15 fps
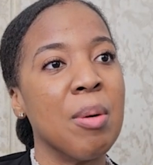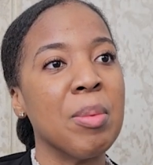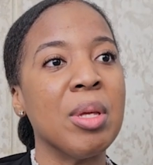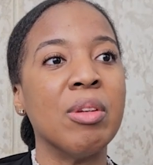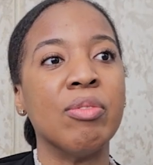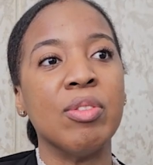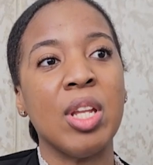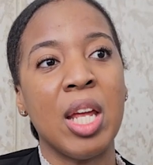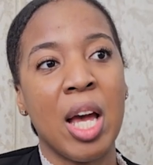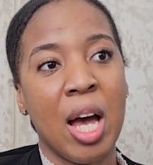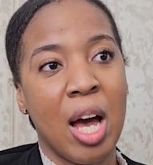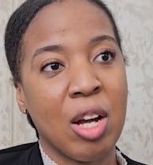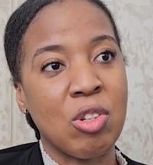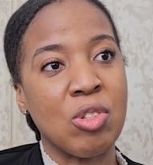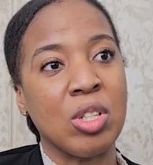if they are
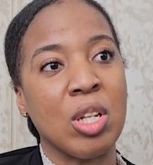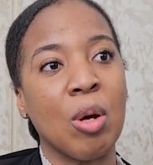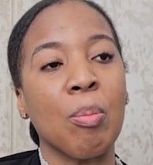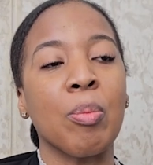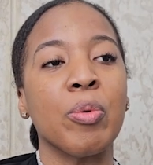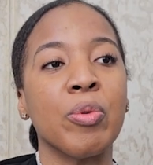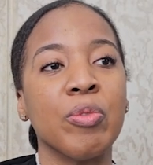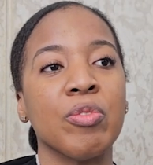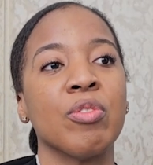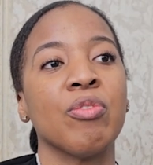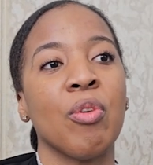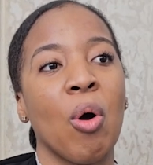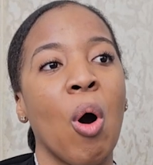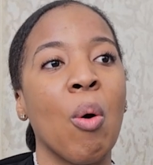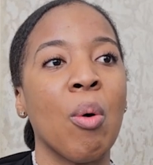actually approved
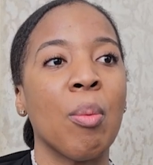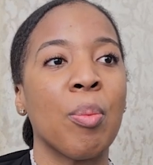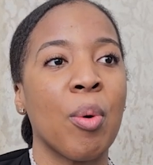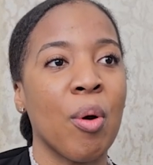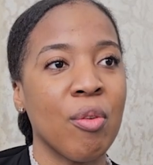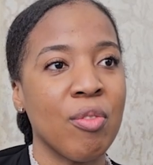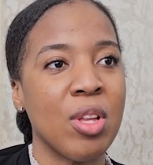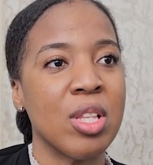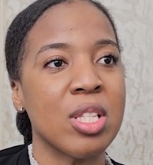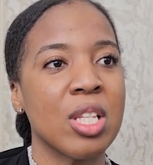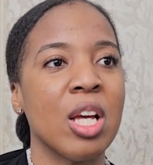for our province,